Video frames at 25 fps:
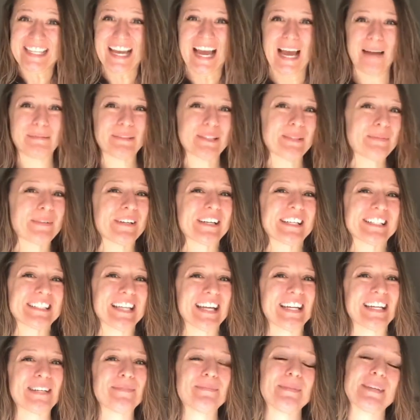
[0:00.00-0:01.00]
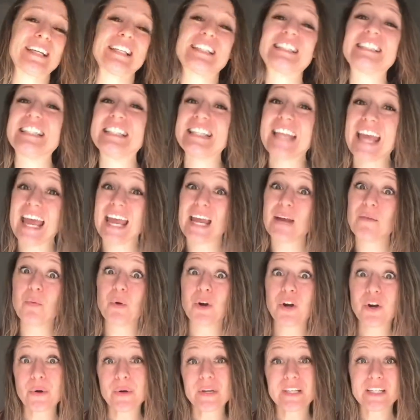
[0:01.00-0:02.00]
I'm super excited because today
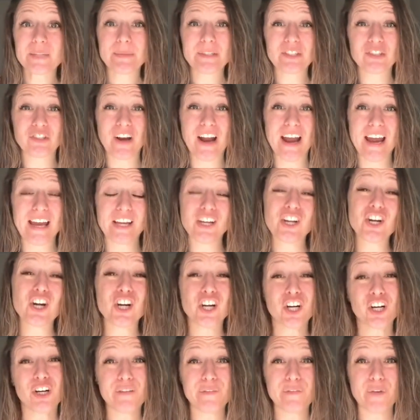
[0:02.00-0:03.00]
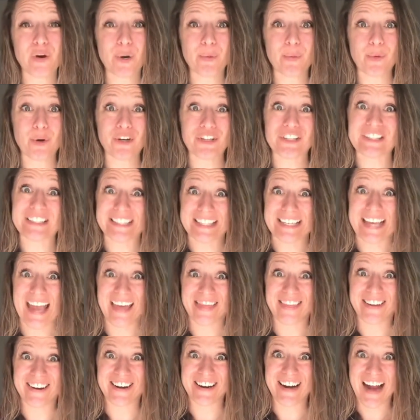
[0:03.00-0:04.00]
we're going to be trying curl formers
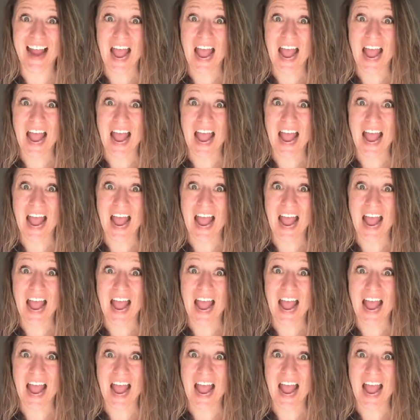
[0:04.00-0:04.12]
together.